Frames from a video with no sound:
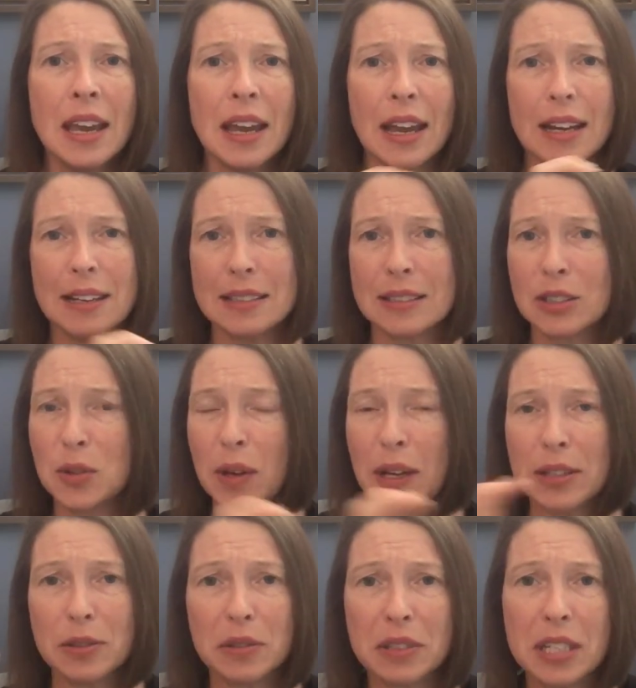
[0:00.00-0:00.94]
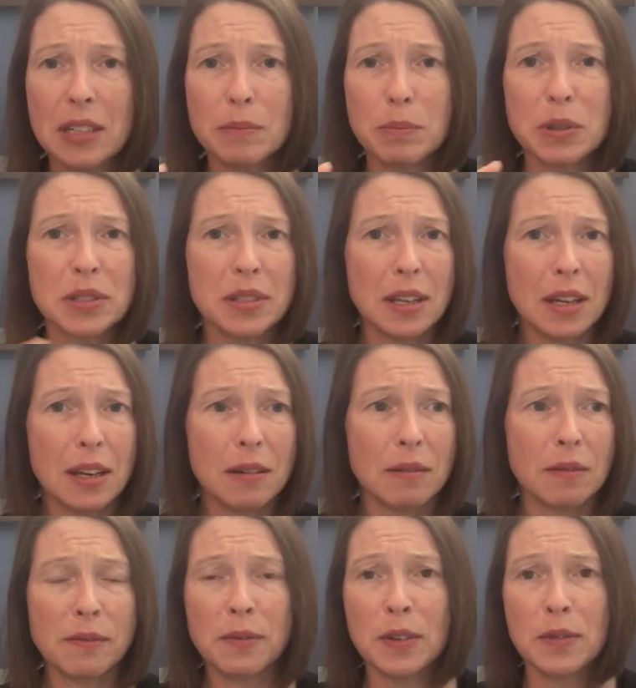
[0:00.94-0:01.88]
And it's, do I do 10%,
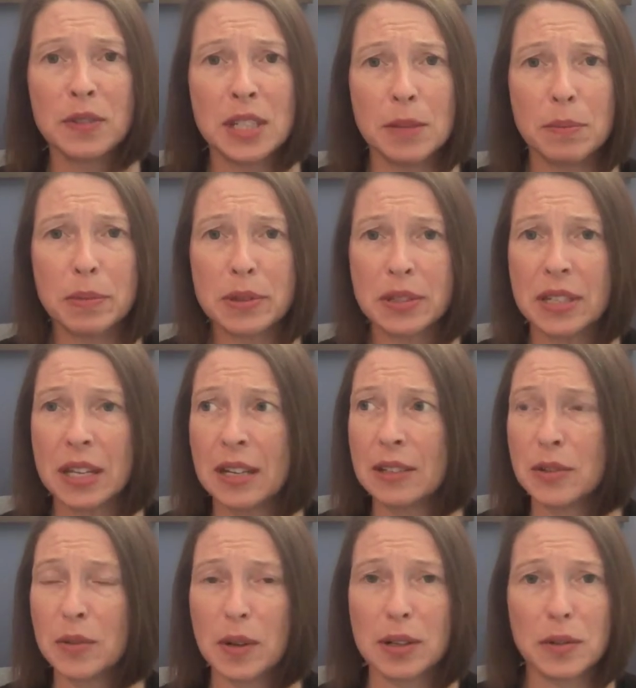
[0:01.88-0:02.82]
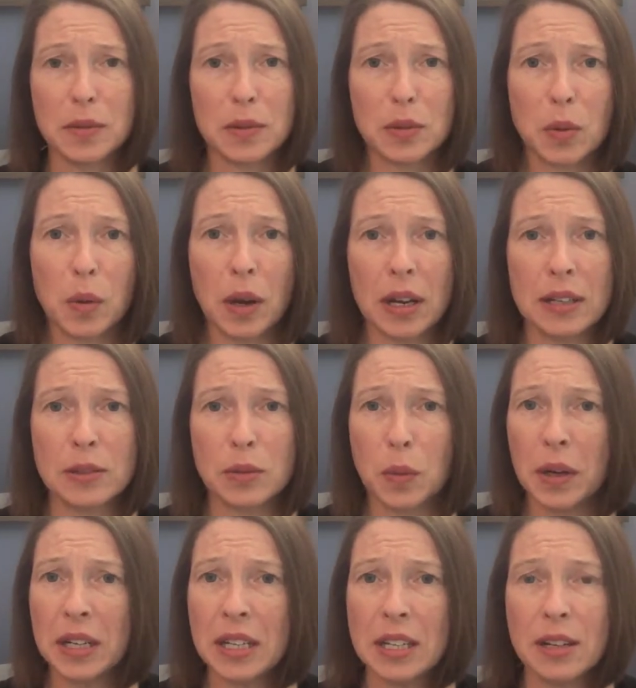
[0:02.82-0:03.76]
15%? Do I do
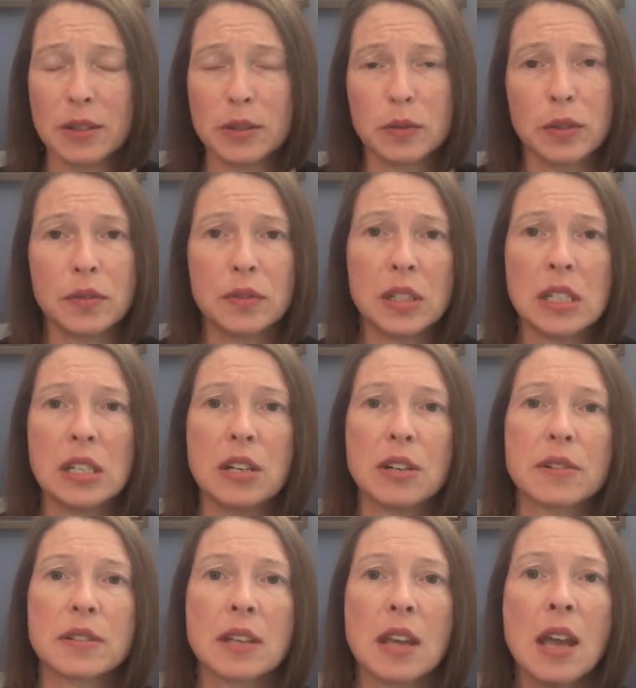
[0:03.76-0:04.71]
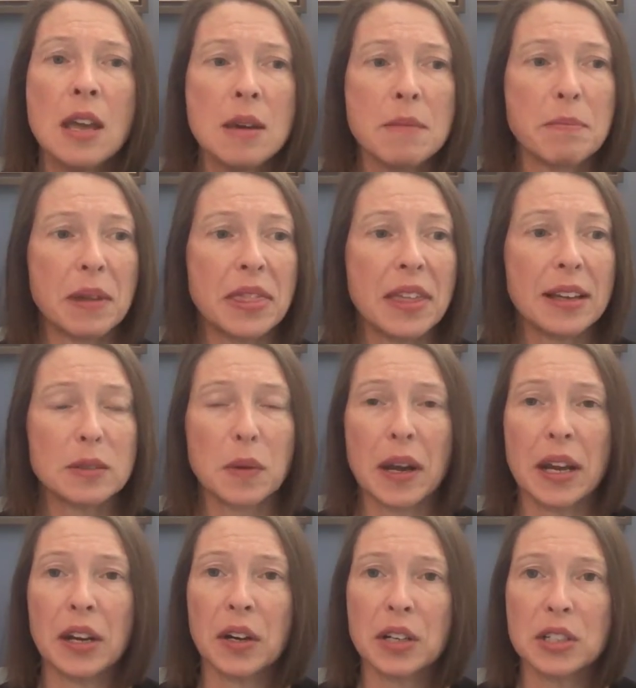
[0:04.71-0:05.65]
20 years, 15 years? But that's
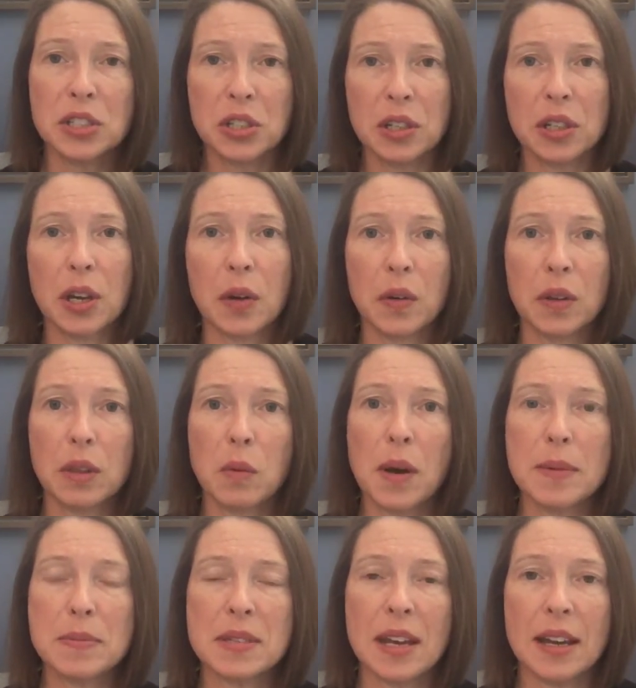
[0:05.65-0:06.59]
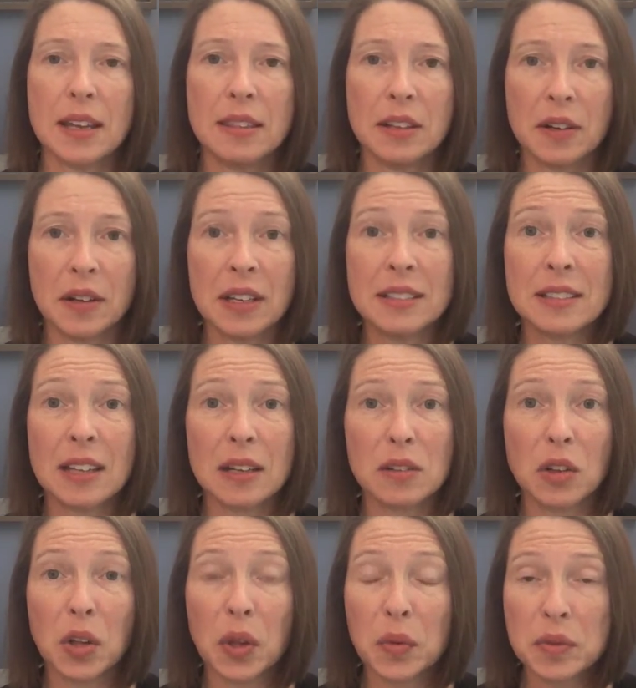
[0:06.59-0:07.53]
why I encourage you to go to the website. There is
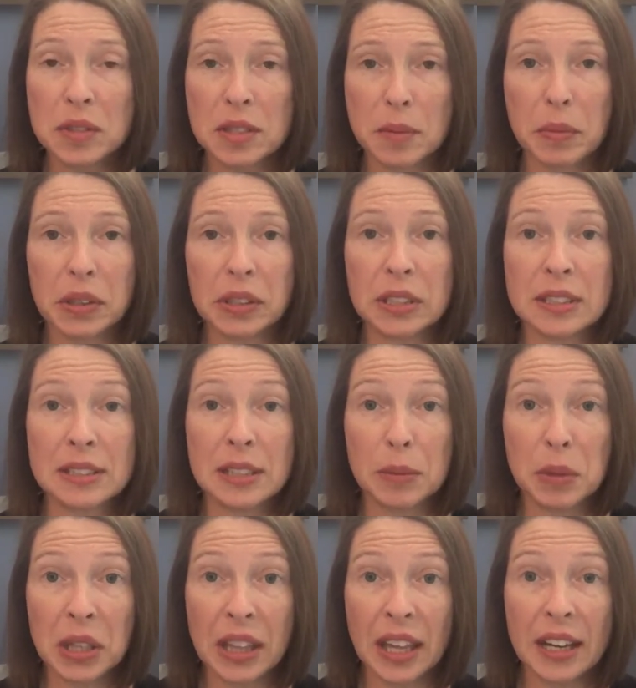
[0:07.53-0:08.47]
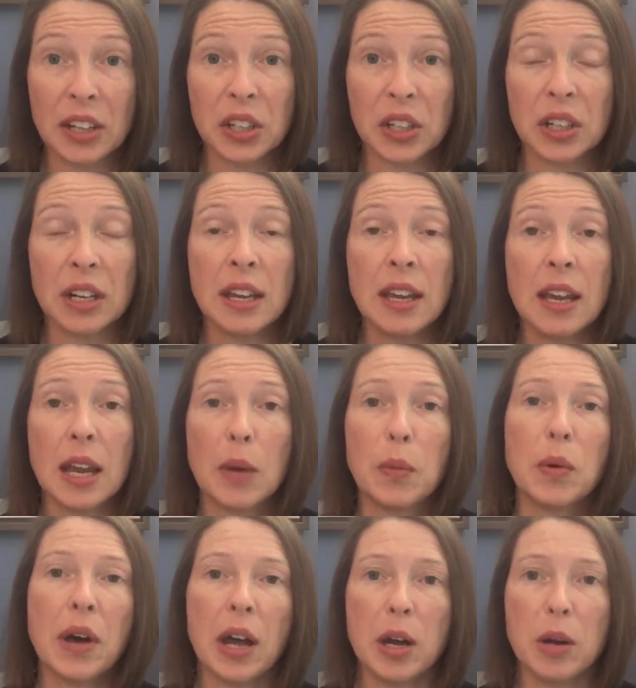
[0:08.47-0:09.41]
that loan simulator. It
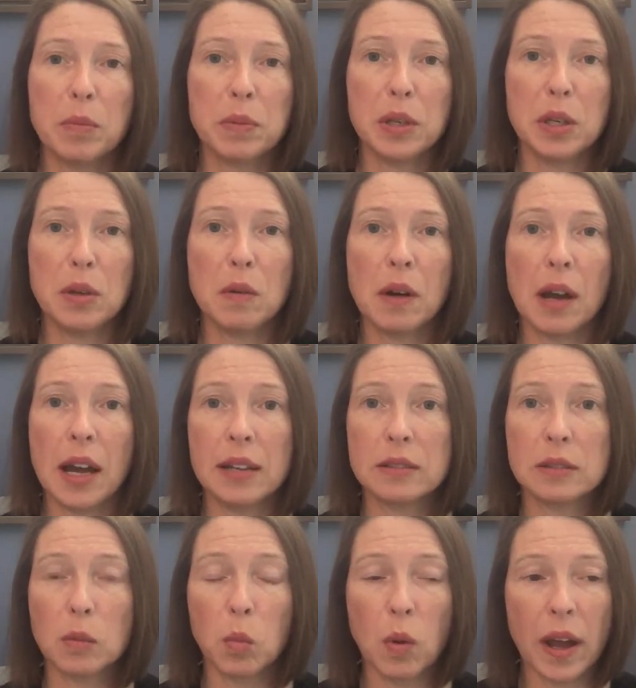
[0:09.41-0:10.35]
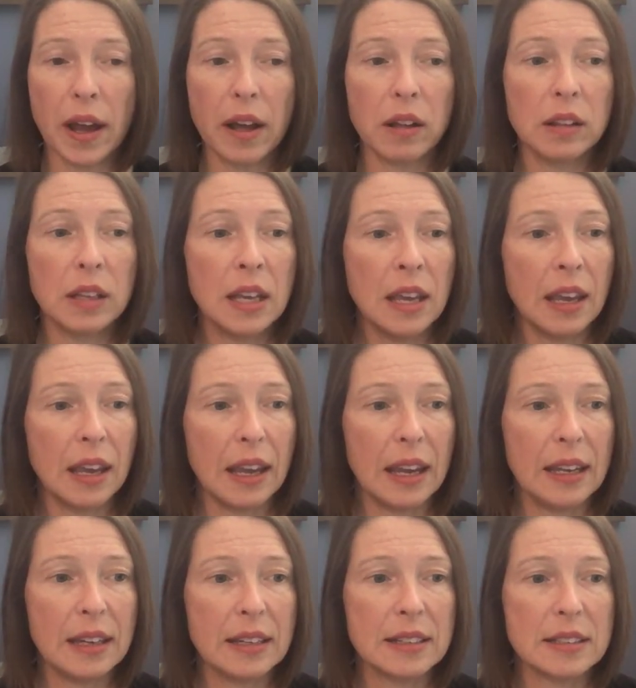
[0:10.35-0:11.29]
will help you as well.
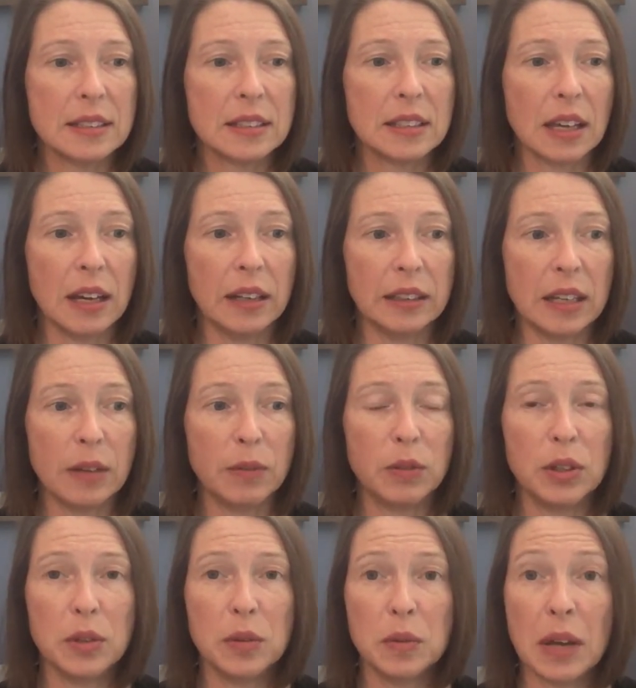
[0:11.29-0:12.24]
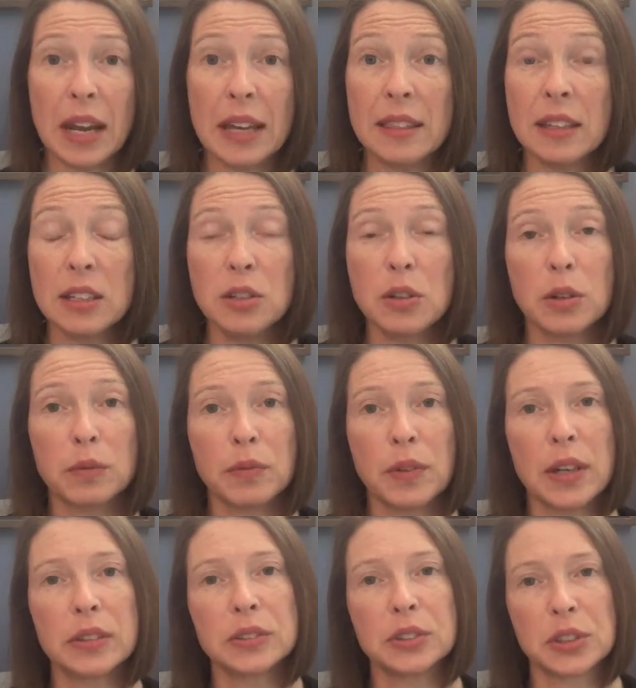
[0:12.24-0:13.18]
And then your
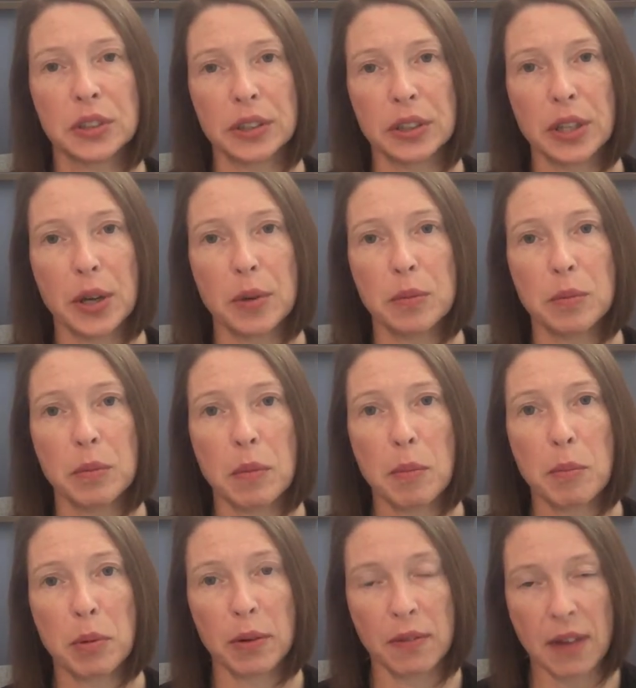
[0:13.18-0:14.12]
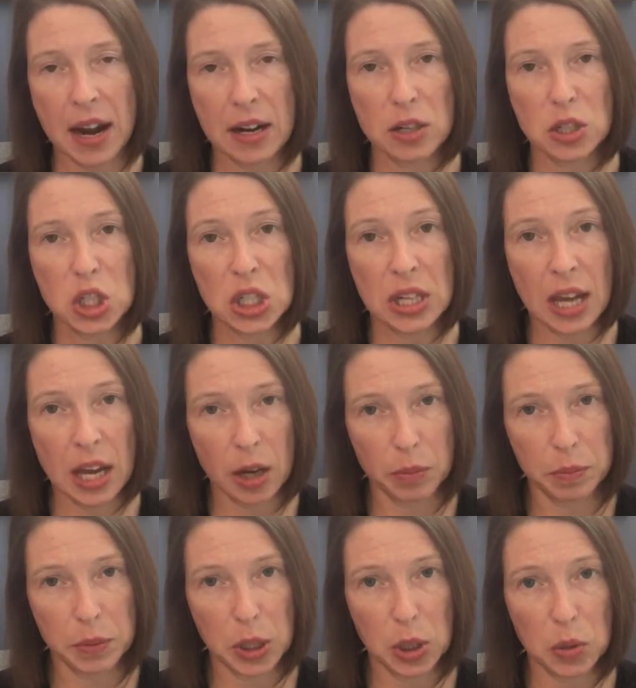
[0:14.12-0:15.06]
federal student loan provider should
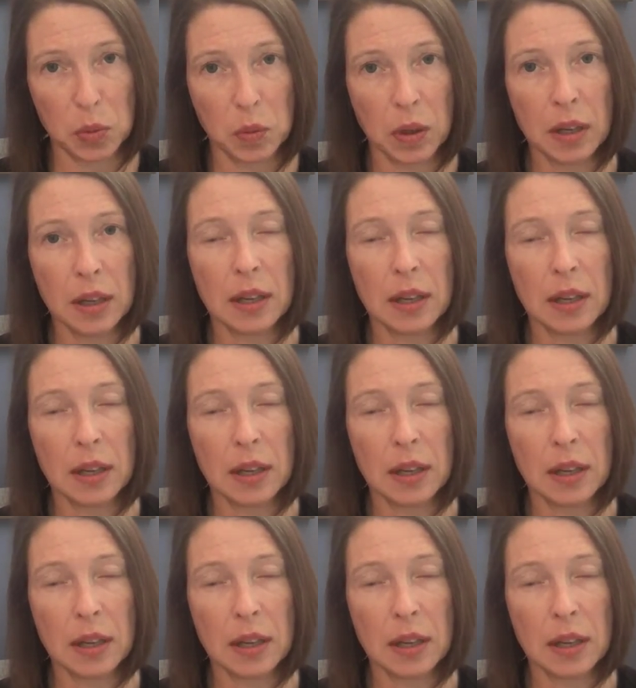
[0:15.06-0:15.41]
help you